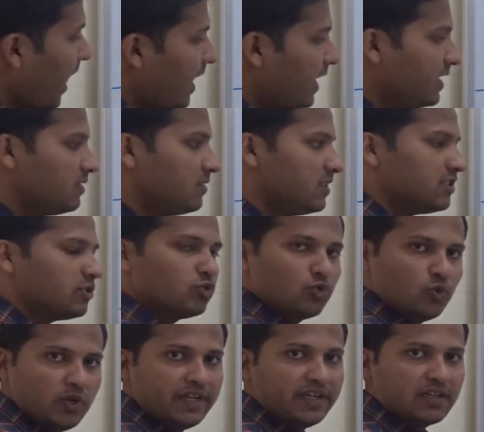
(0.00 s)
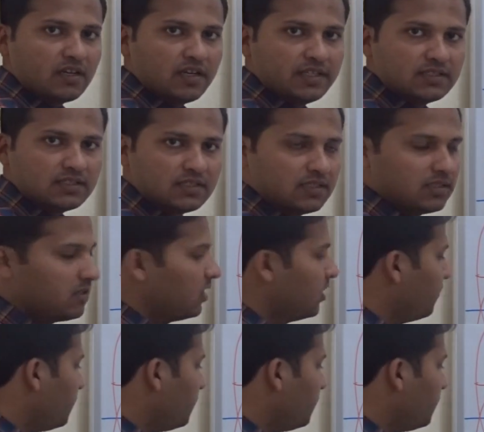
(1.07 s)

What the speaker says: adding these two linked lists,